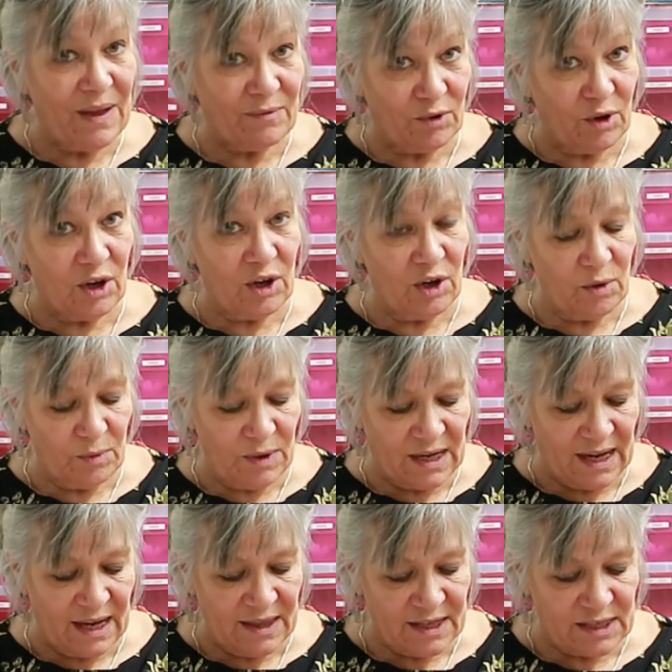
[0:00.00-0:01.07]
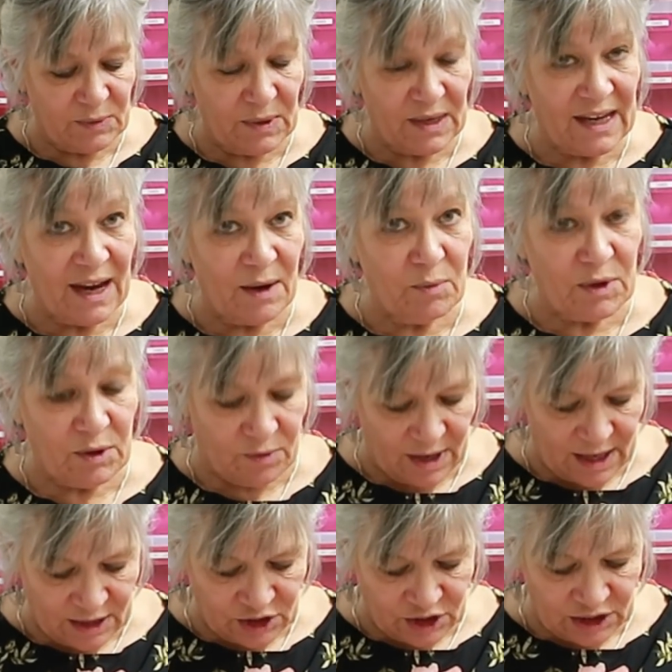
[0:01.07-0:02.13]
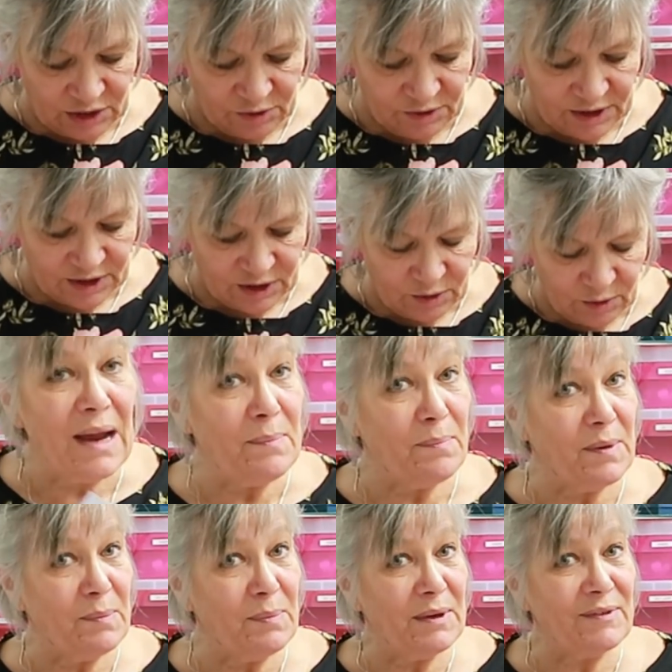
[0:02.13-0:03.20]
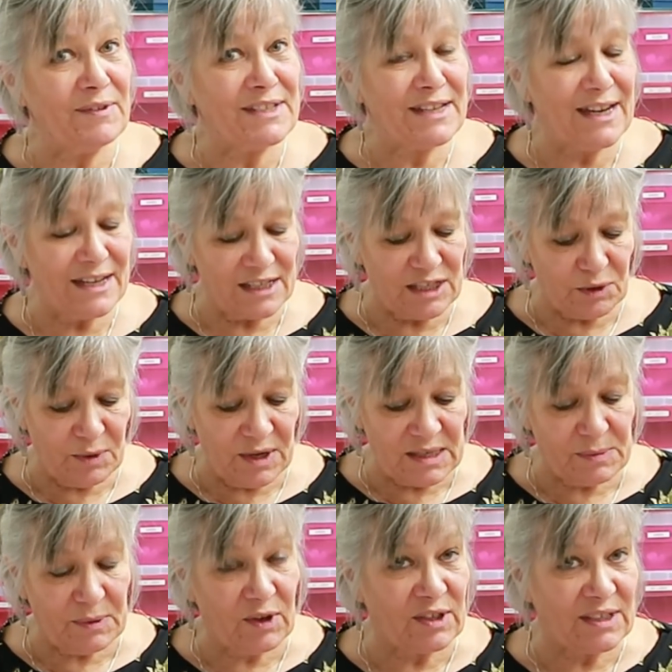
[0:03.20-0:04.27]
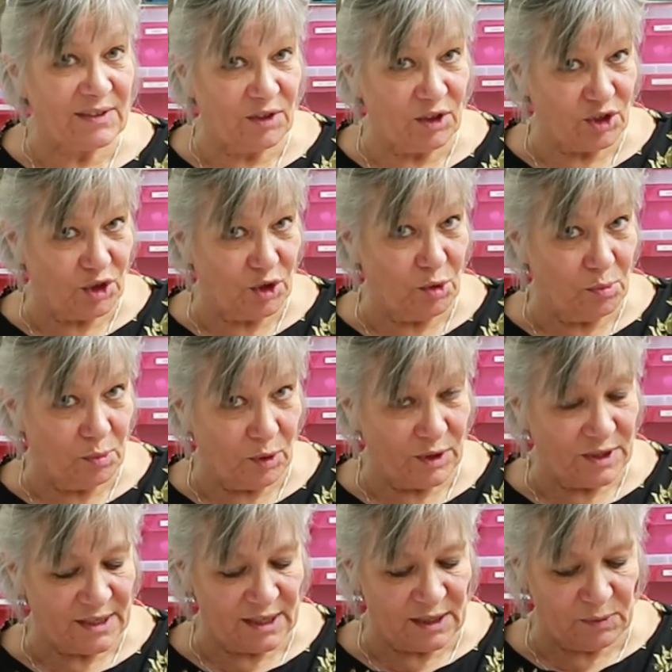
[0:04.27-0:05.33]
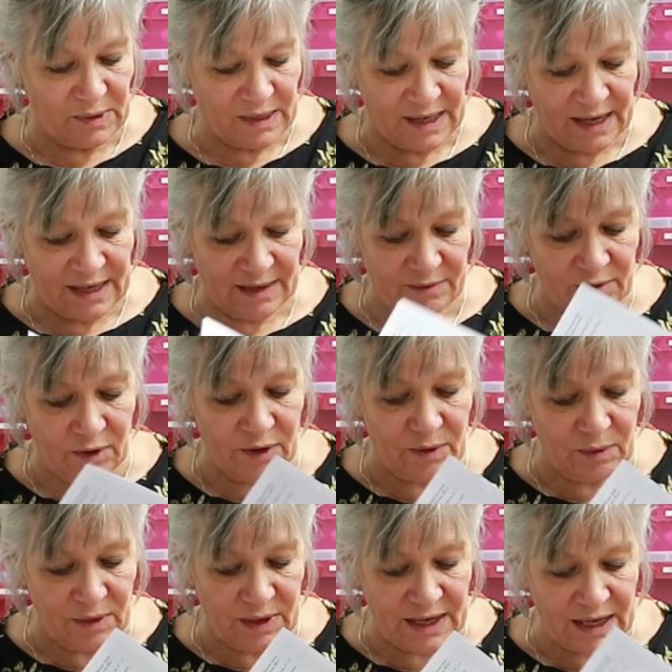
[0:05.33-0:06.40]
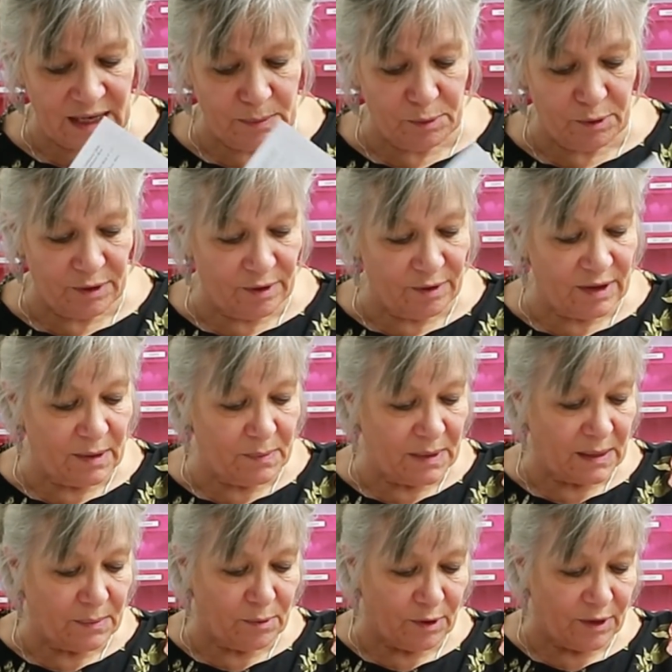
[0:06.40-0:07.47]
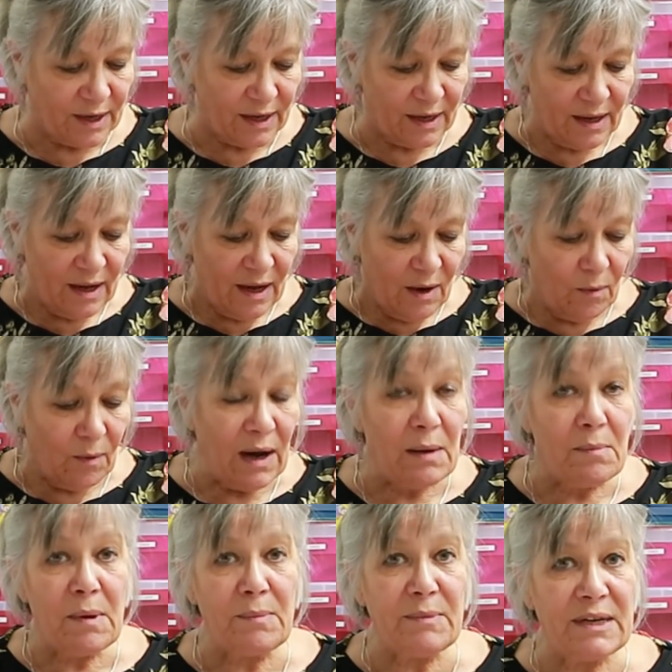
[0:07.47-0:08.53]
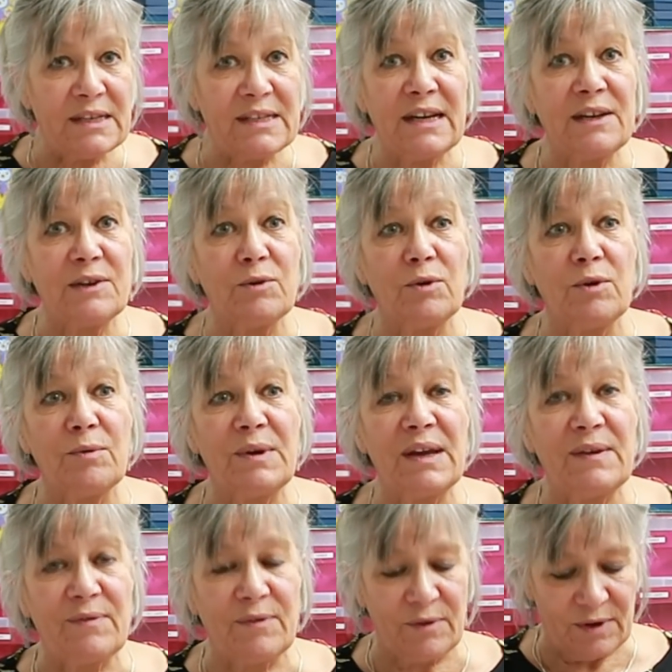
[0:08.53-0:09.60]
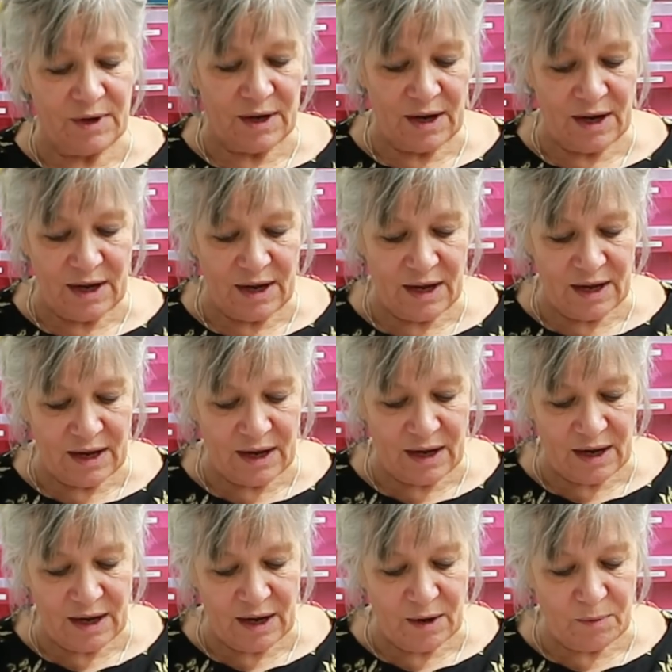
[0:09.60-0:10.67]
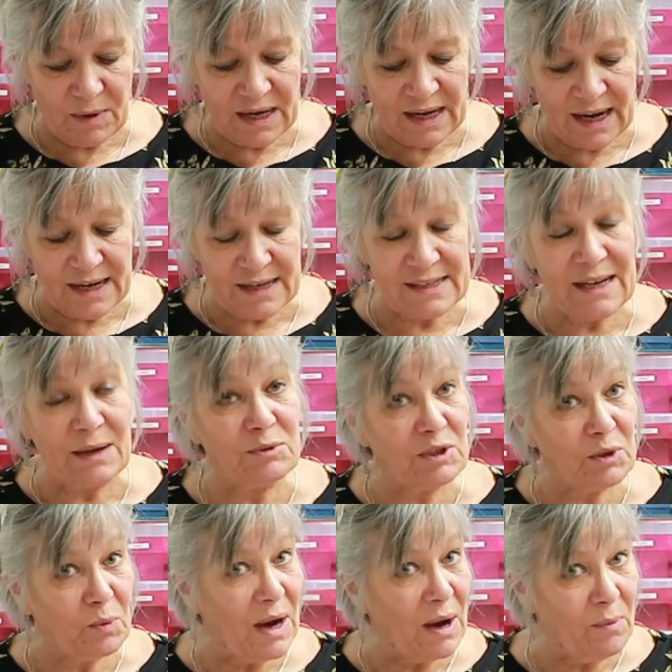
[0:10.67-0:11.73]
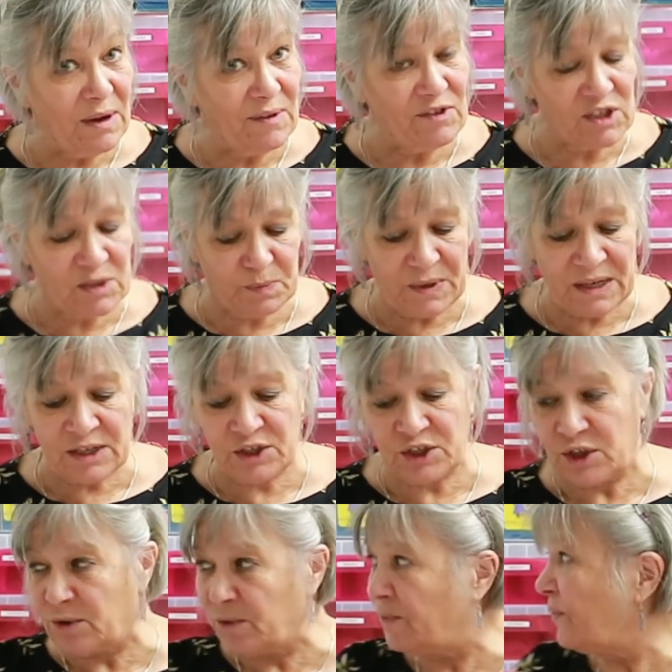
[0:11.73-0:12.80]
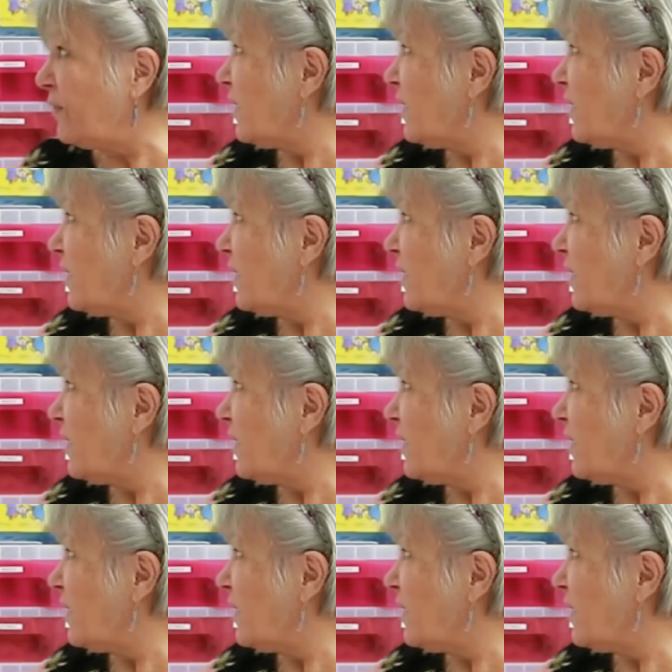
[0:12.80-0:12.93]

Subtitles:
I've got a long weekend this weekend with grandchildren, so it might be a bit of a tight squeeze because I've got 2 boys this weekend. I've got the little brother and the big brother, while Mummy and Daddy go away for a weekend down to where we've just been to,